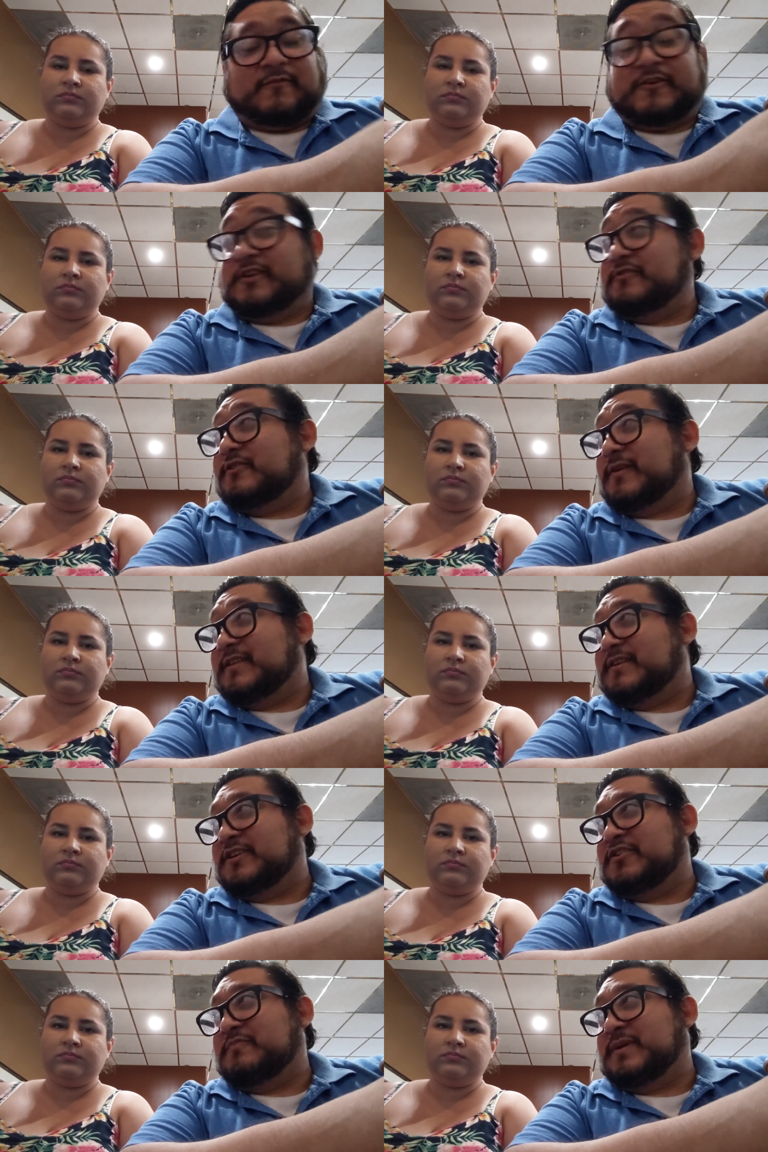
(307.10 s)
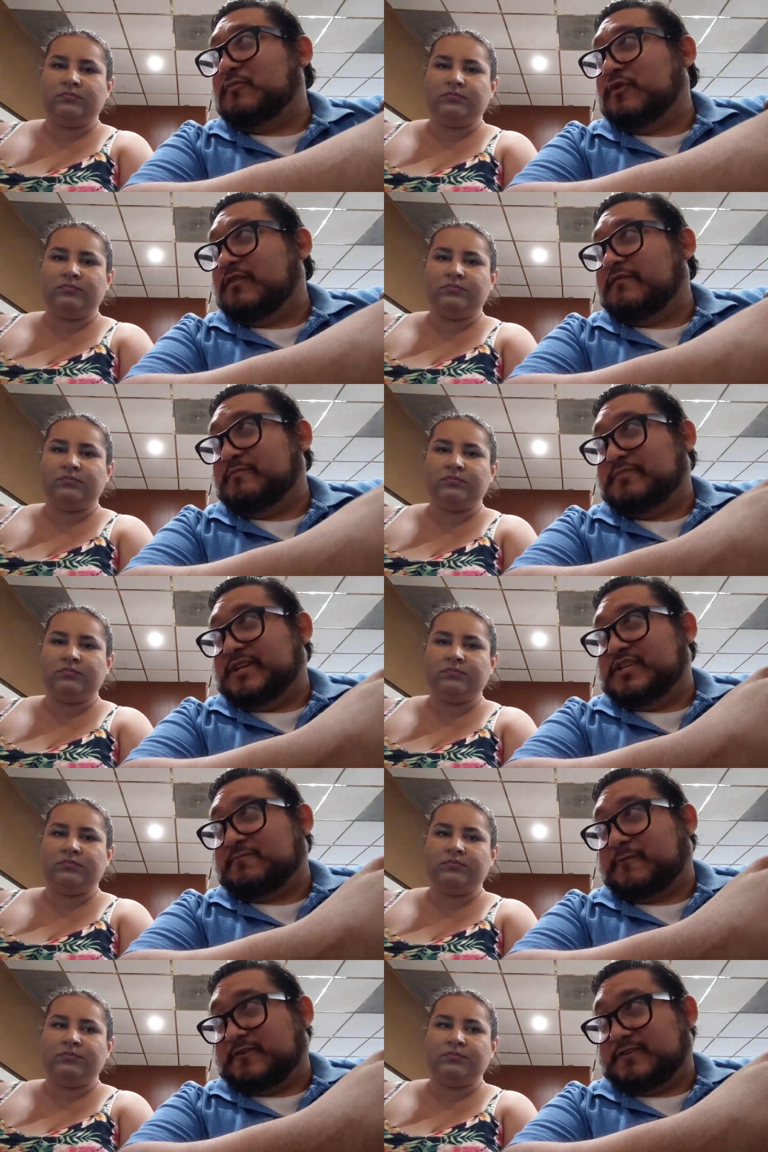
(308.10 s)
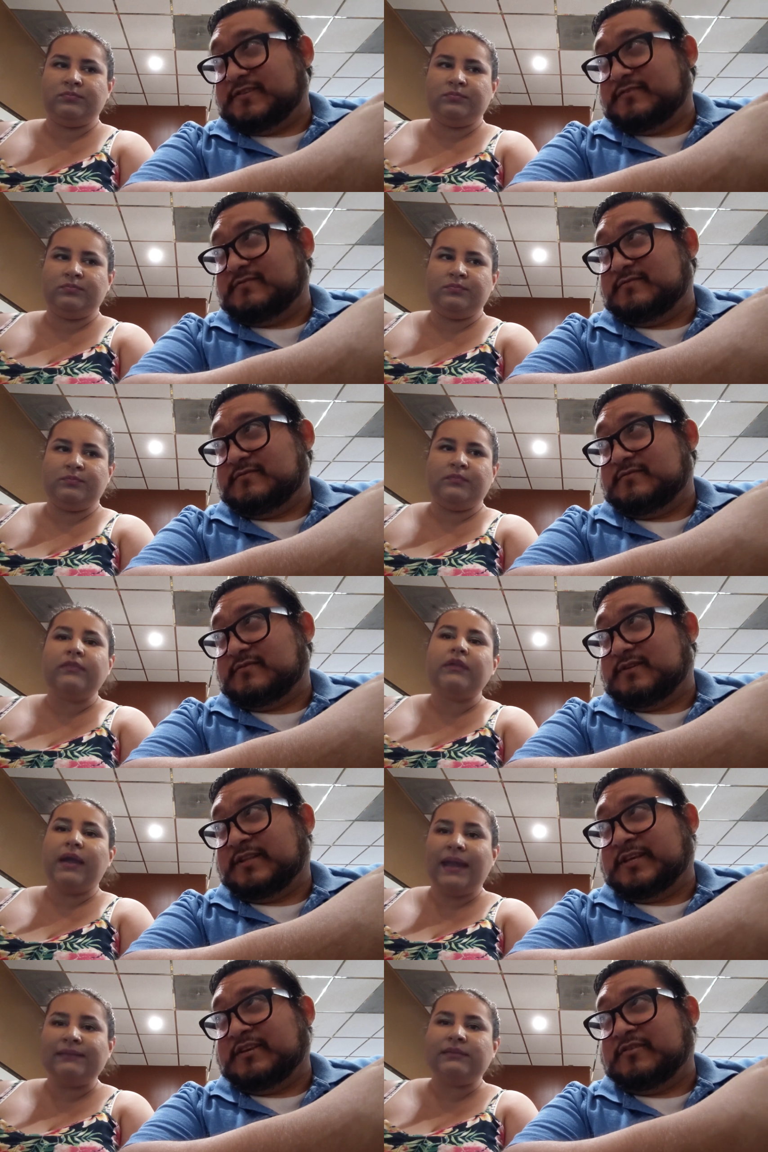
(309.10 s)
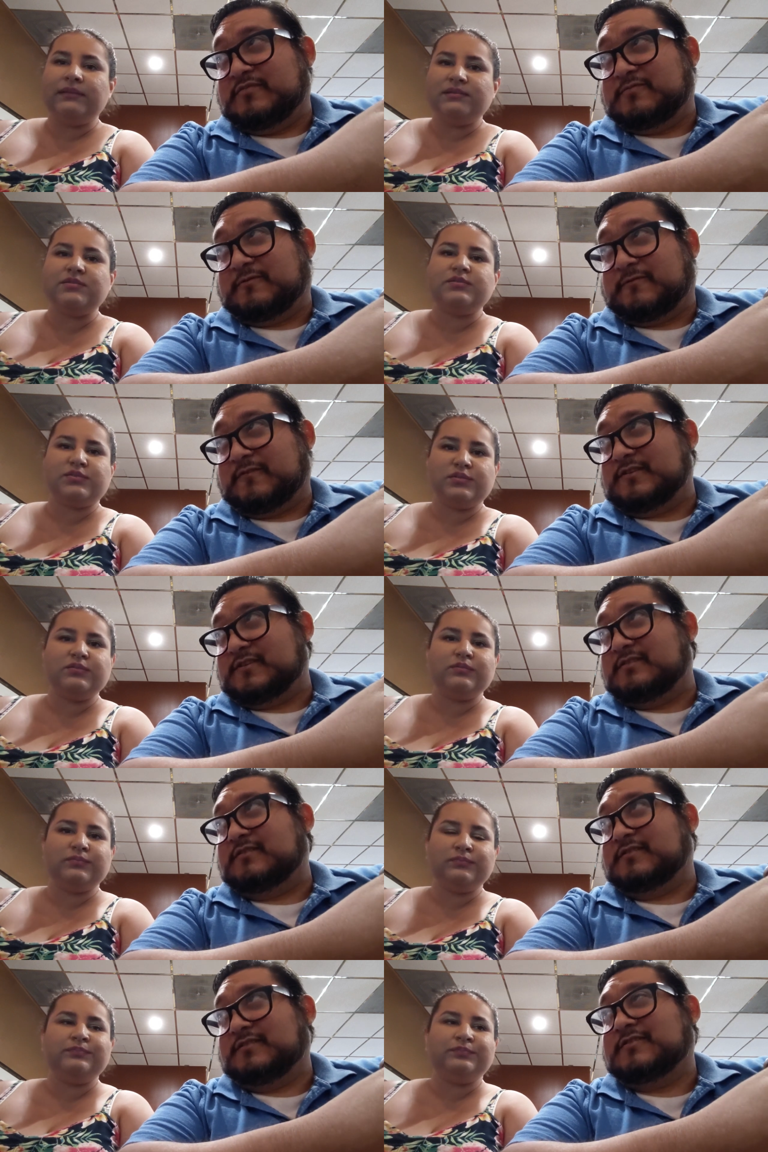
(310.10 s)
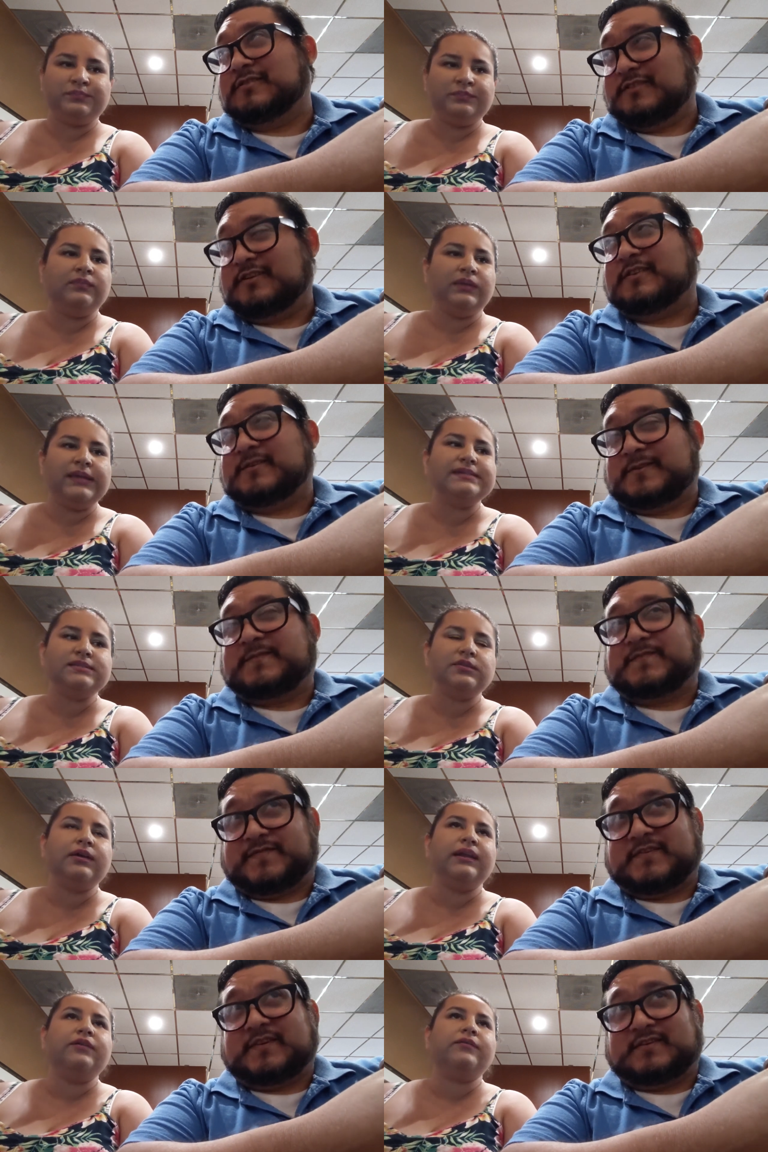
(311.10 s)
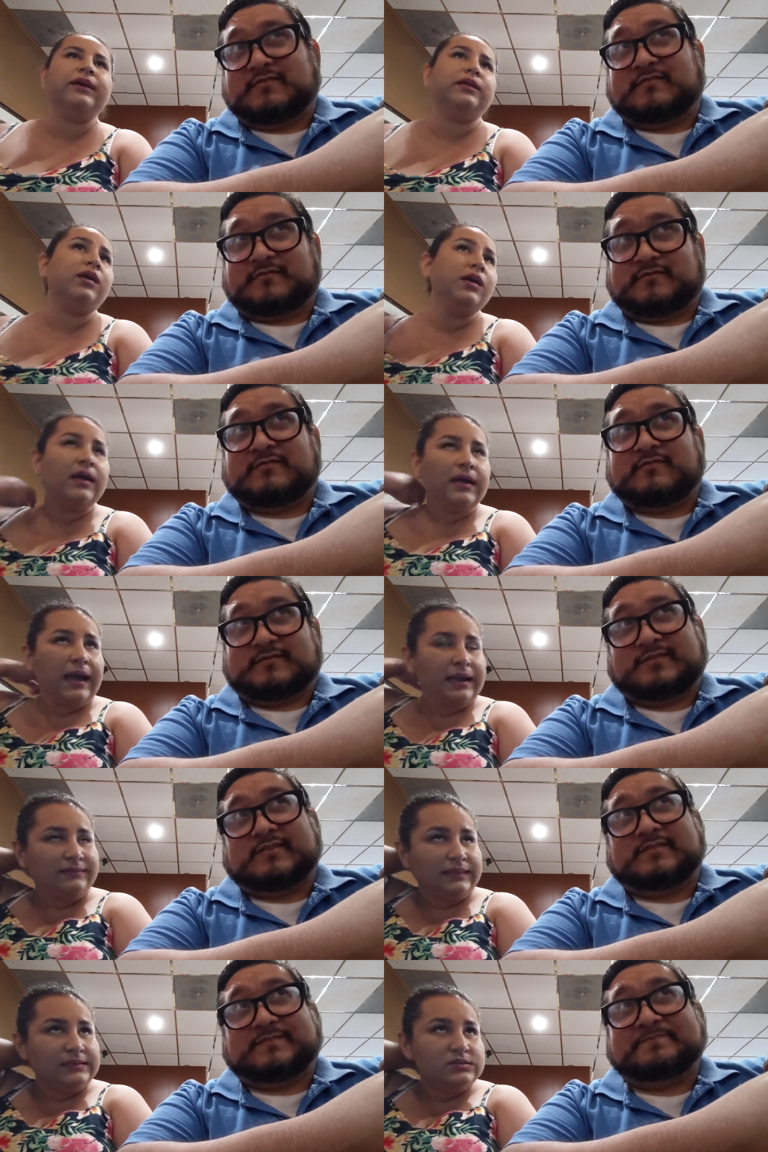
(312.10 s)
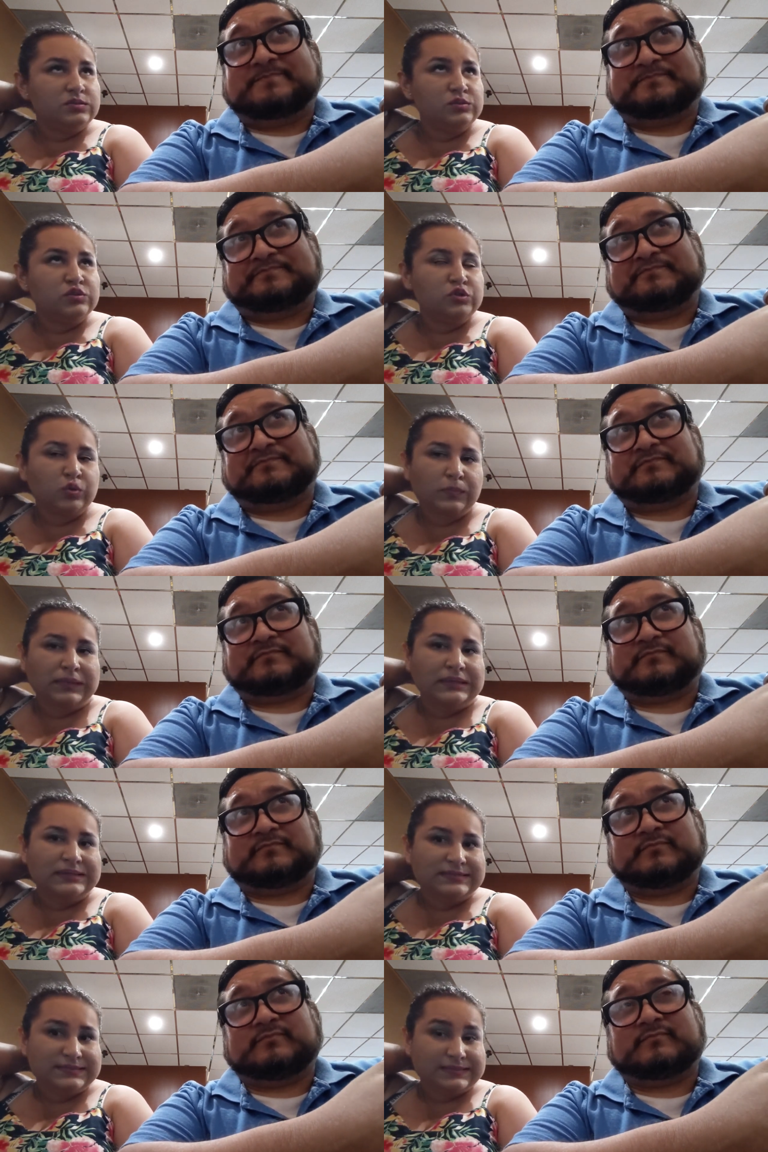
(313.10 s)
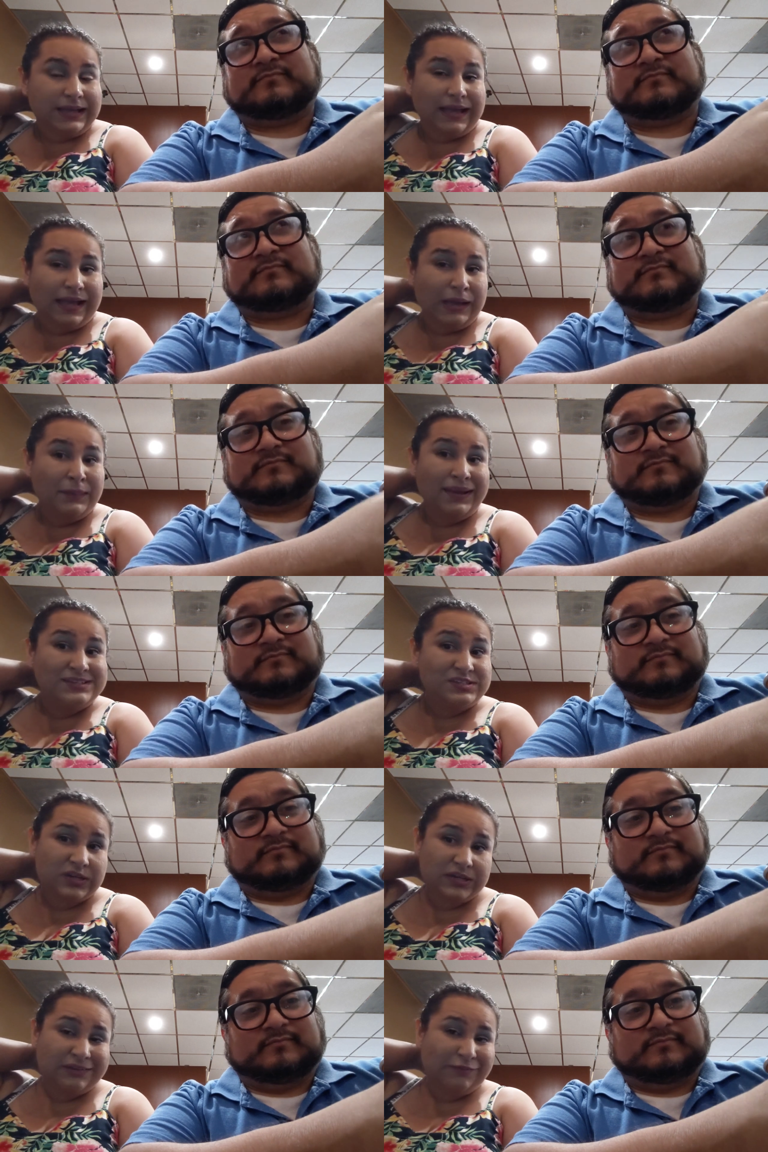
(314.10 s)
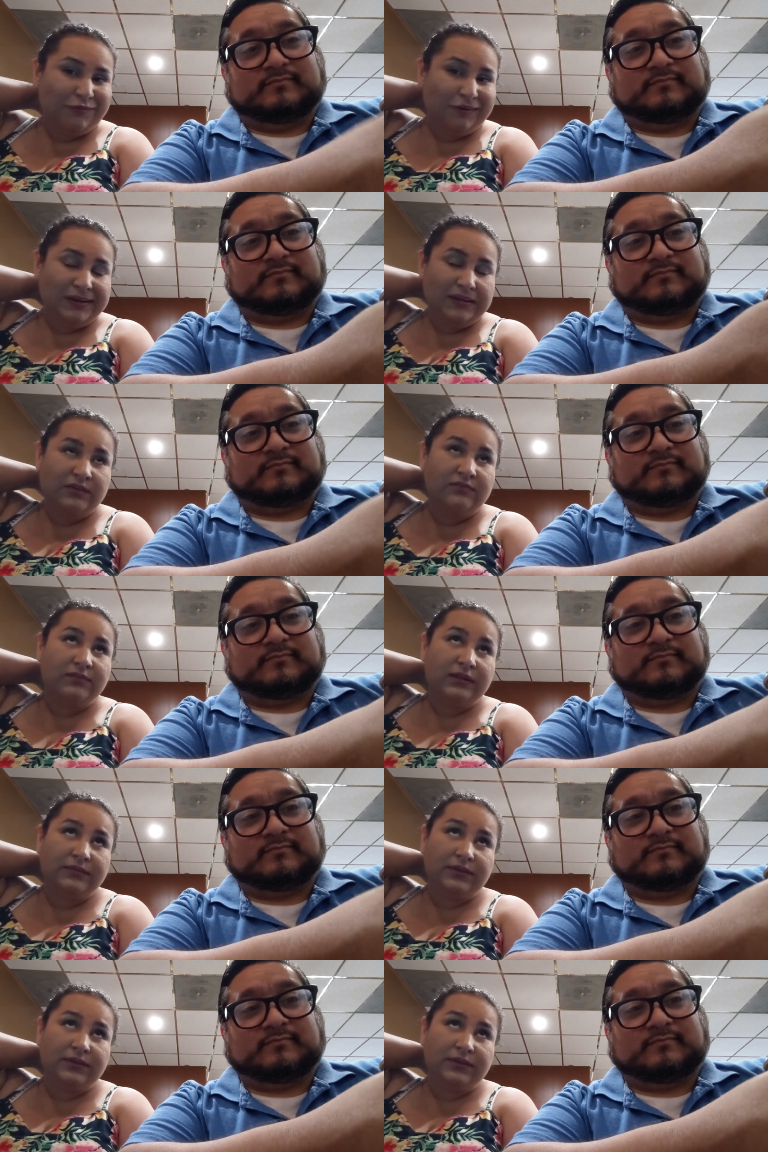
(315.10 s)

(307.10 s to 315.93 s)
Speaker 1: for you though, I think you'd be more of a beach person. I
Speaker 2: think I you'd think prefer so to. Yes, you got it right. I think so too, because I'm actually afraid of